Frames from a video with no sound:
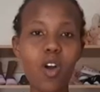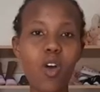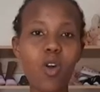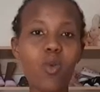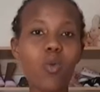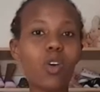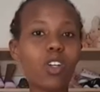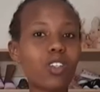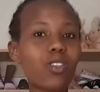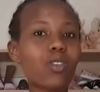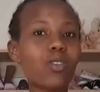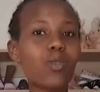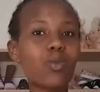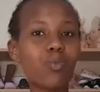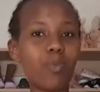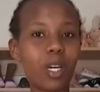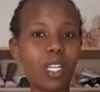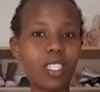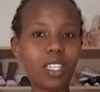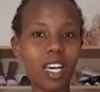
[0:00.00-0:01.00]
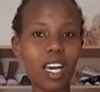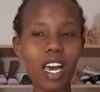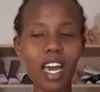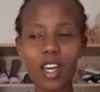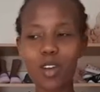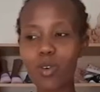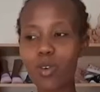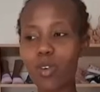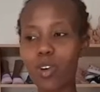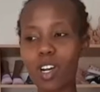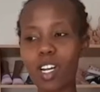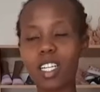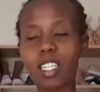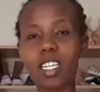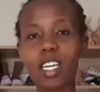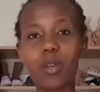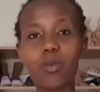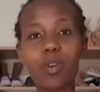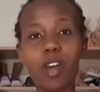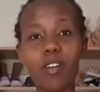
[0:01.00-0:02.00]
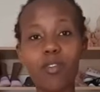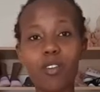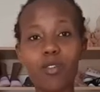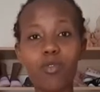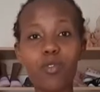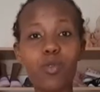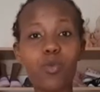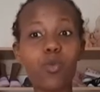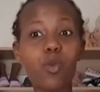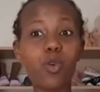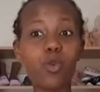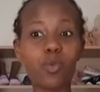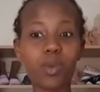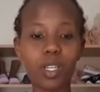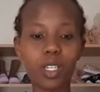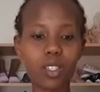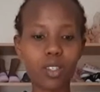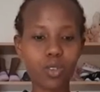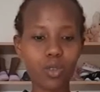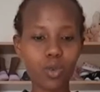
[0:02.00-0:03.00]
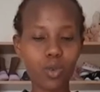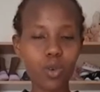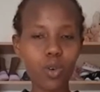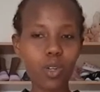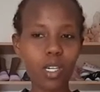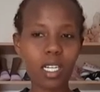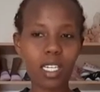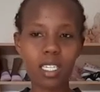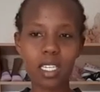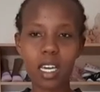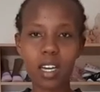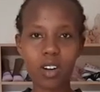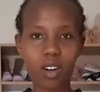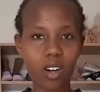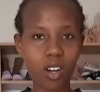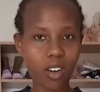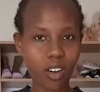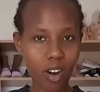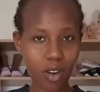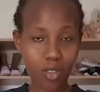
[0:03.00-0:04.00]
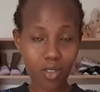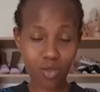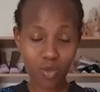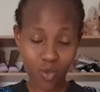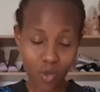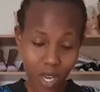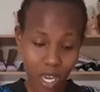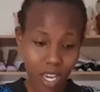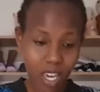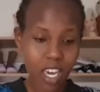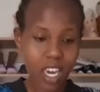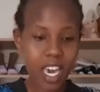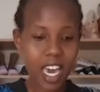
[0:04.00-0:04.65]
want to do better. I know quarantine, we have a few more weeks to go, let's say around 3,